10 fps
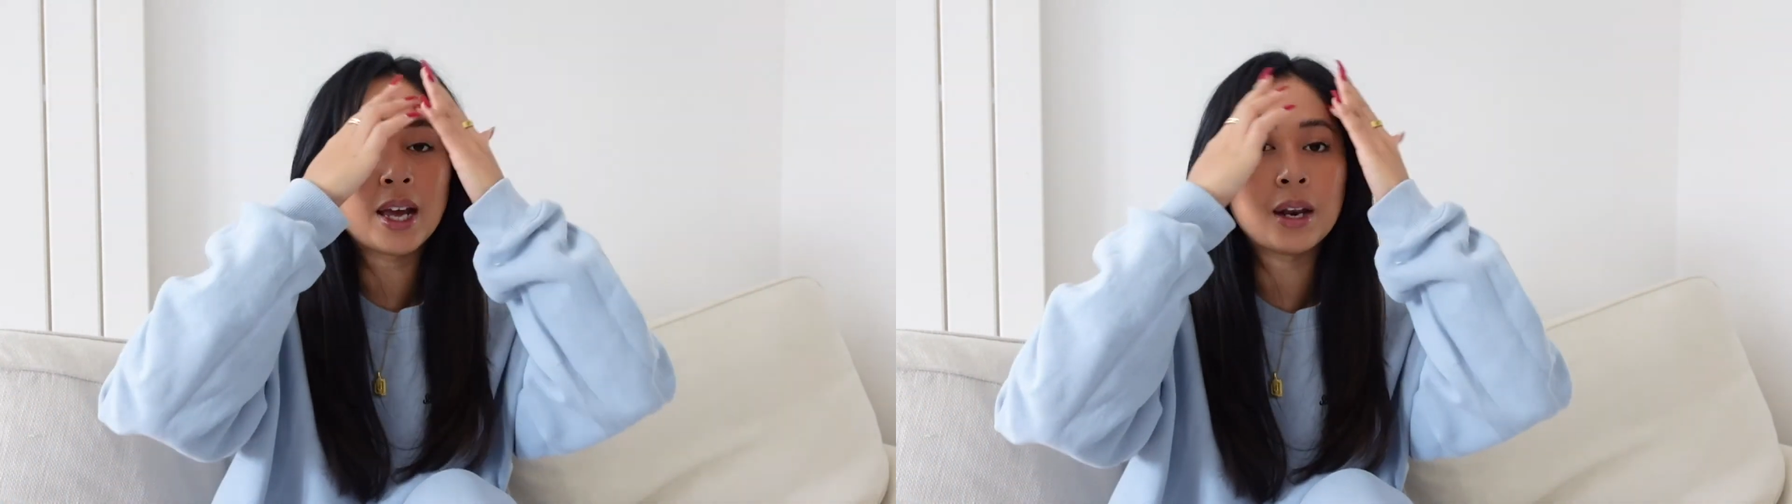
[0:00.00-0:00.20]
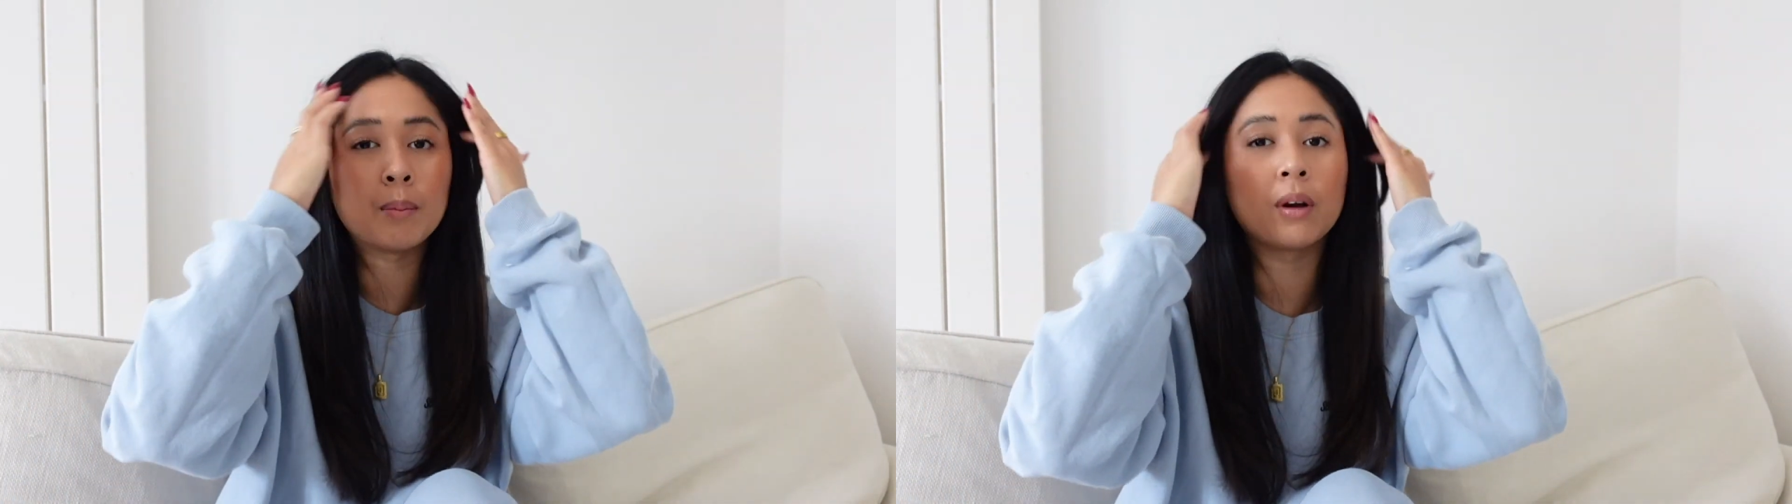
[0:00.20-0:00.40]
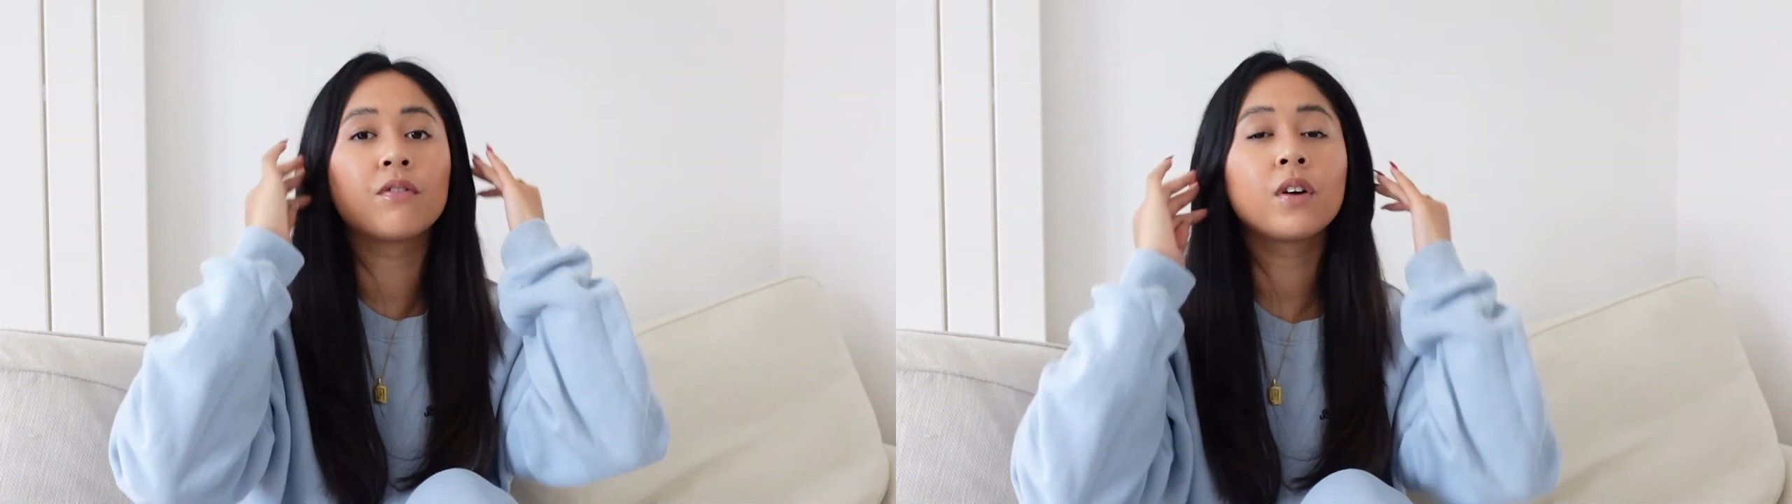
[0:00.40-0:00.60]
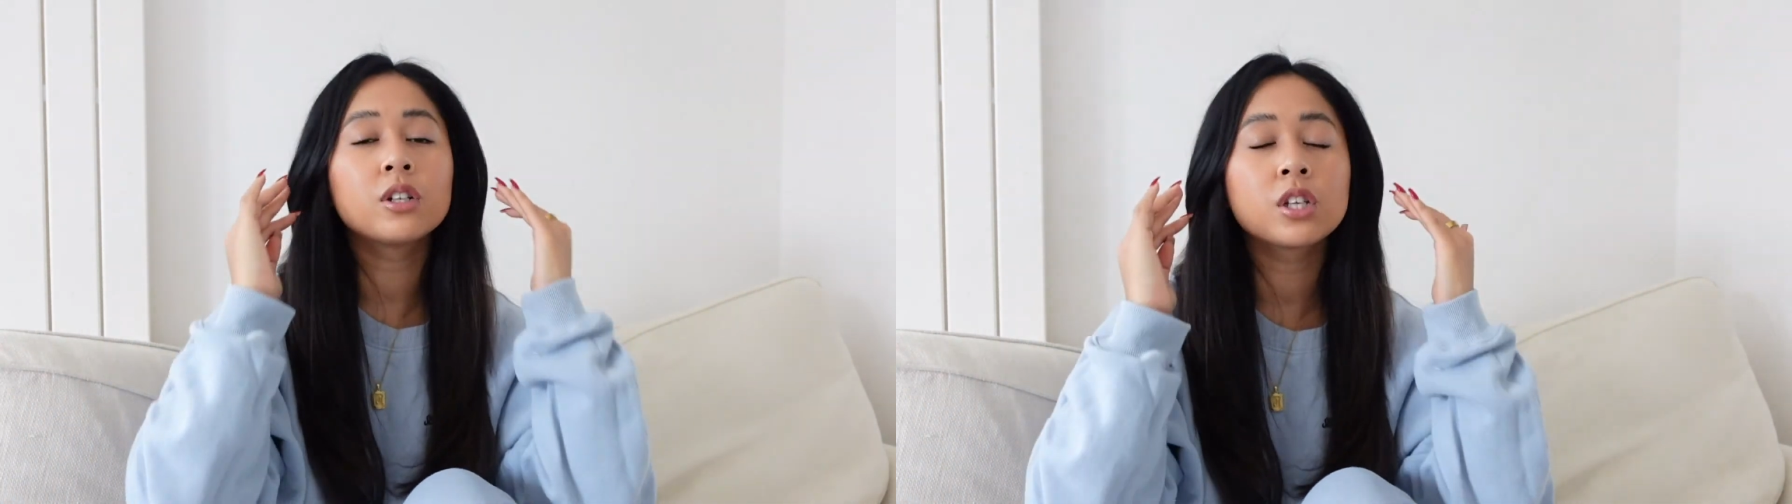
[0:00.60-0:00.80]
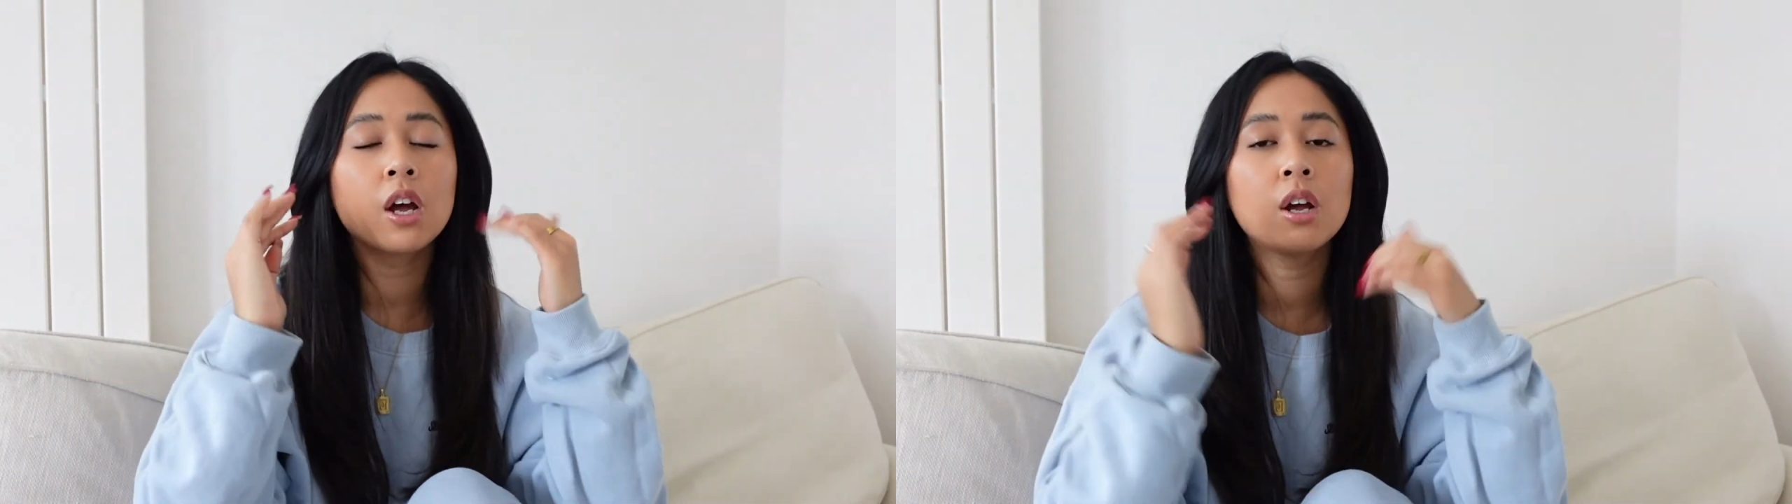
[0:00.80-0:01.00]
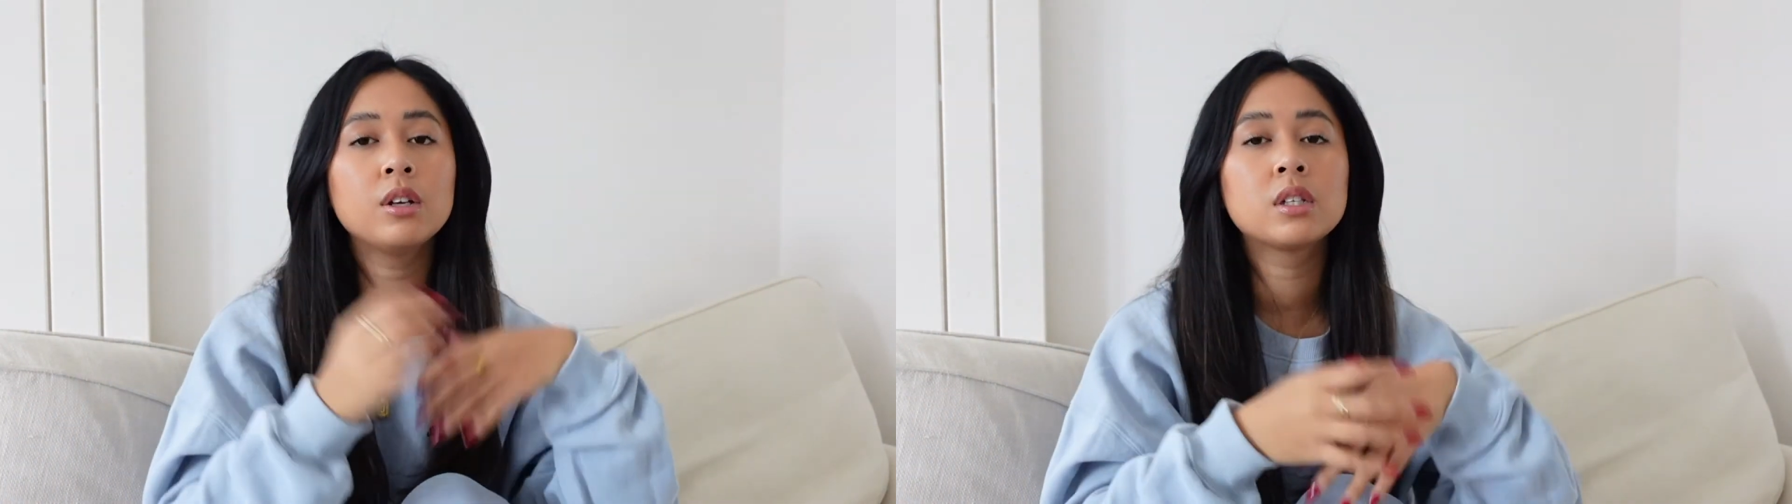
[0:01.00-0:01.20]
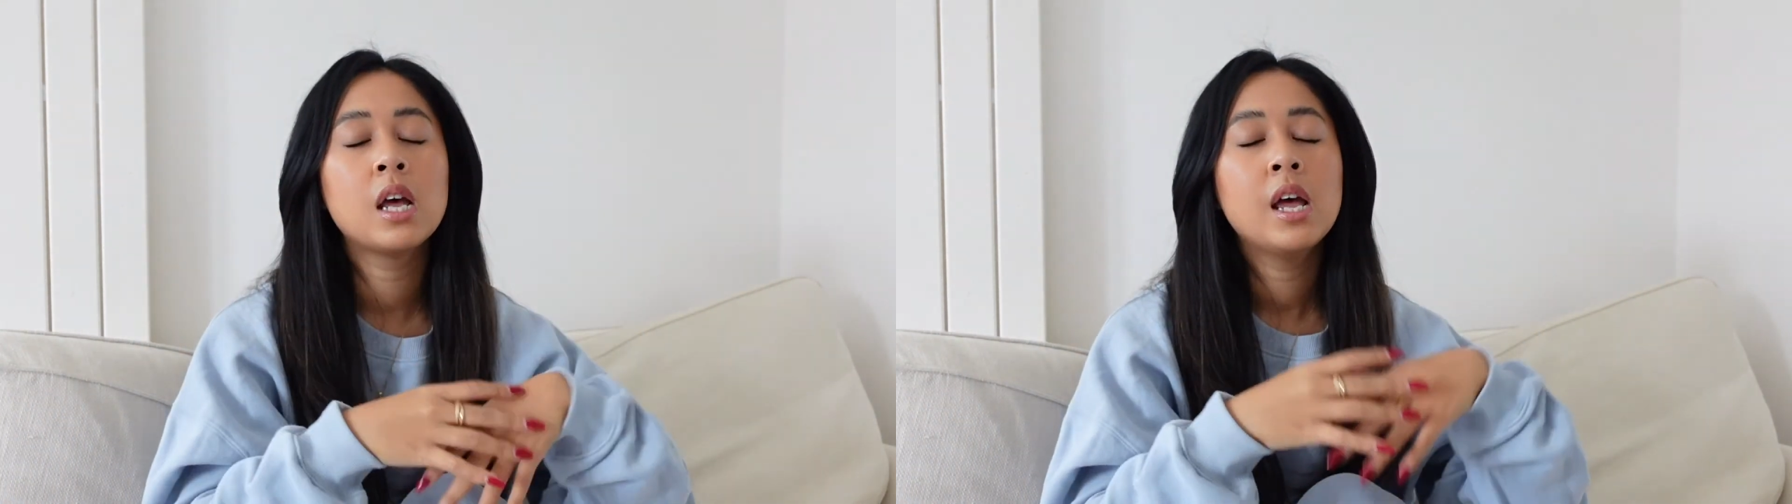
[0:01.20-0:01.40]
edit my photos.